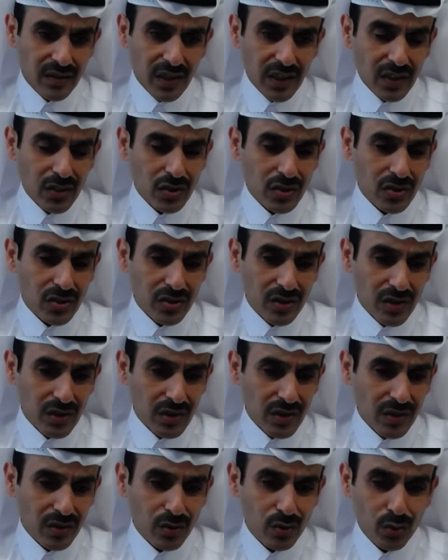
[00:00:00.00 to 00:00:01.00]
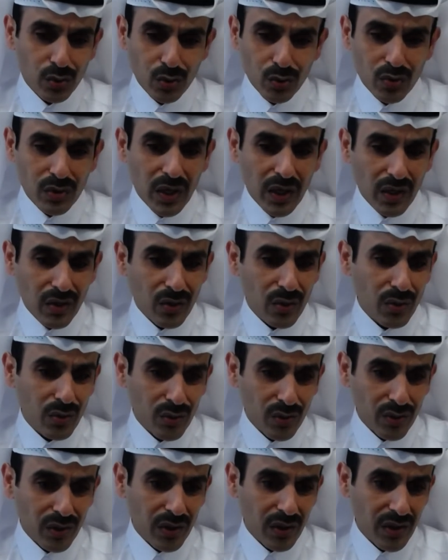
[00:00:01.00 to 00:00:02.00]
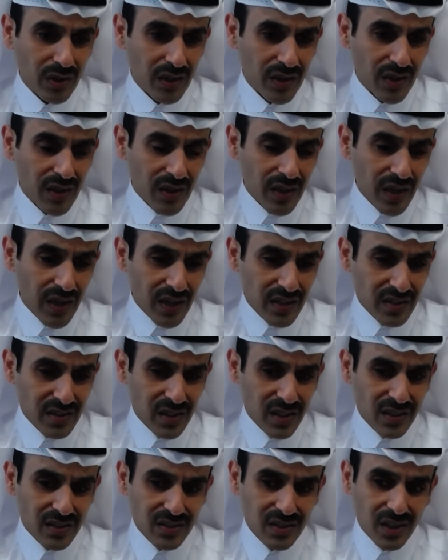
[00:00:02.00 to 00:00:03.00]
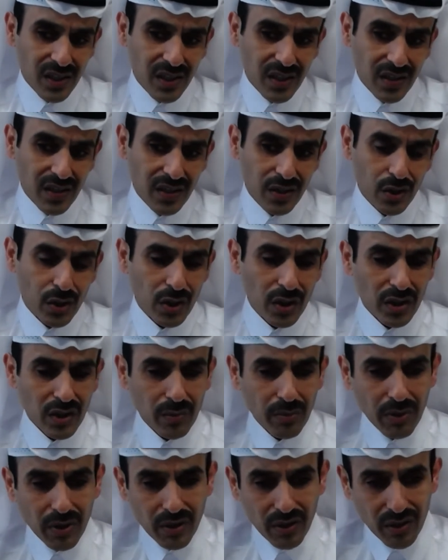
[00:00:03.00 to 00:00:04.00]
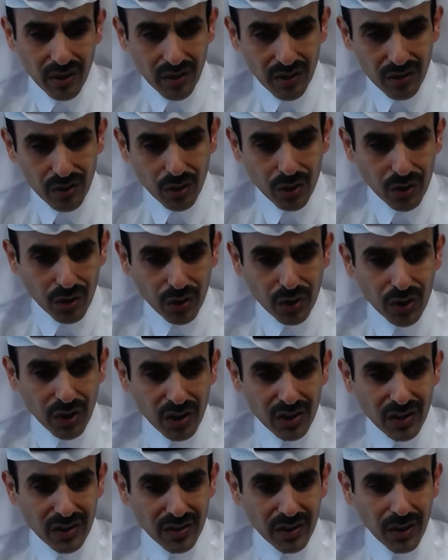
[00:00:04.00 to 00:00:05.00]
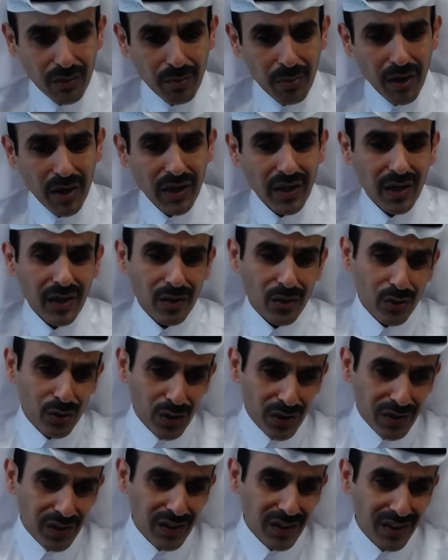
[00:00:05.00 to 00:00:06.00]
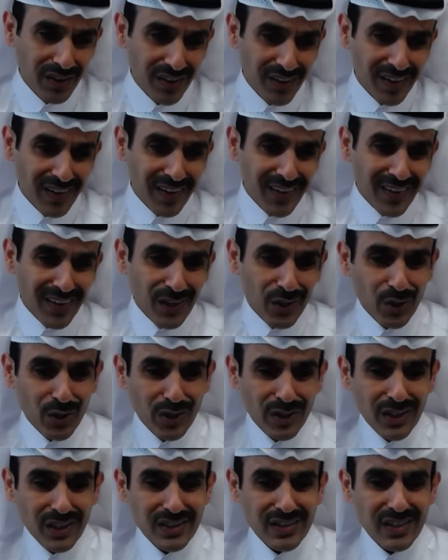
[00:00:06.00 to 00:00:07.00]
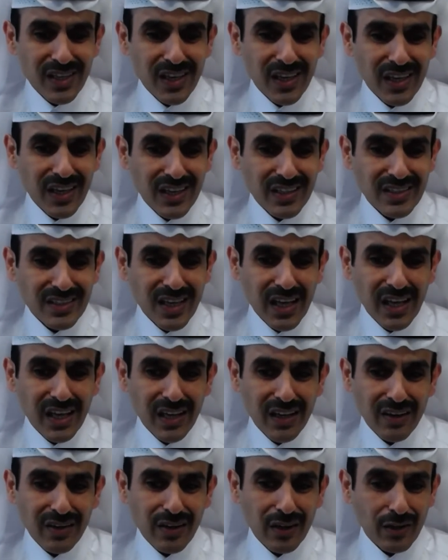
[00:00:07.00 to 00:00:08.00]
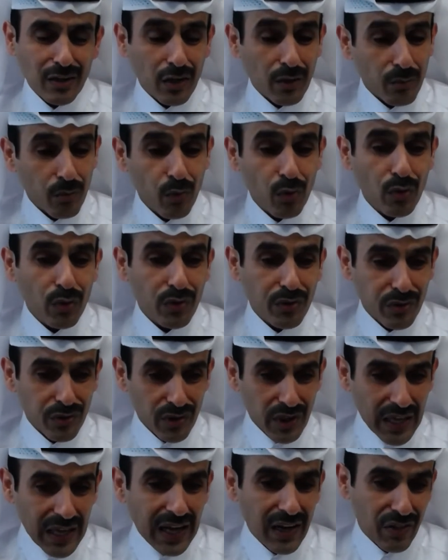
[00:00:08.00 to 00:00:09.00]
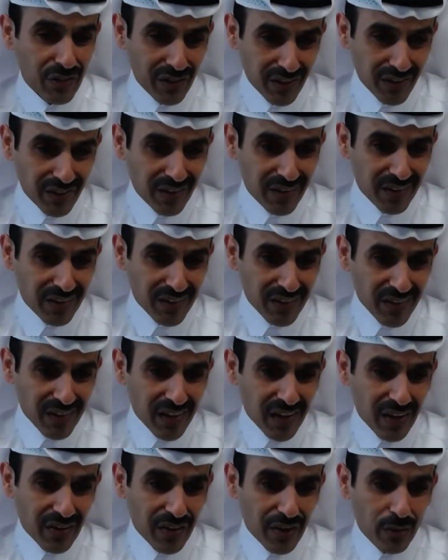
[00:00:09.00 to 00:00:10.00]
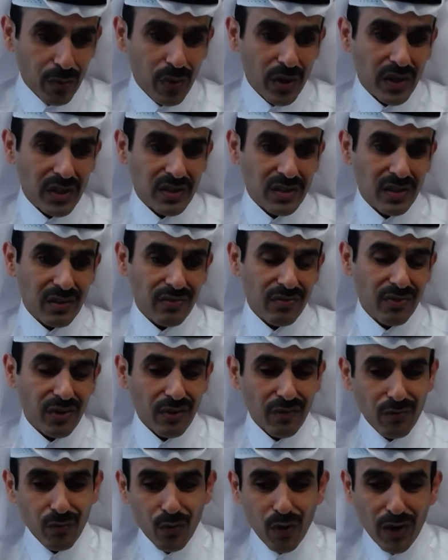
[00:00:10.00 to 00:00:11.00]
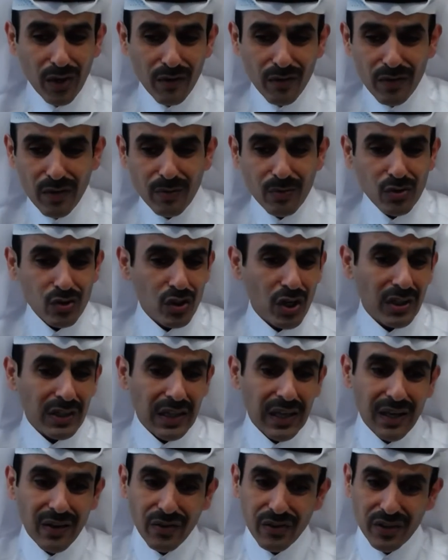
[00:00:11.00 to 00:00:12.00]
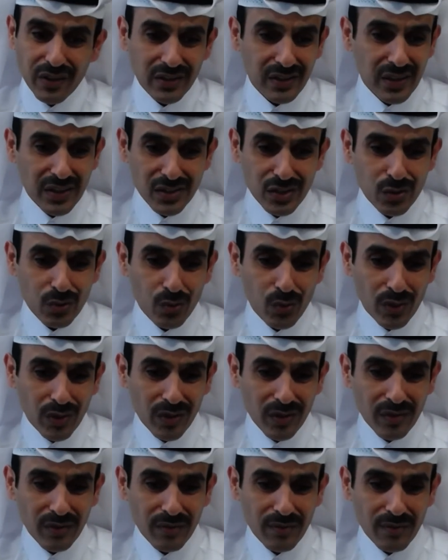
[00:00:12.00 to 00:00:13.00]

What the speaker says: takes two to tango. As they say, I think you need a buyer, you need a seller that are both healthy. Otherwise, if one of them is not healthy, it doesn't work.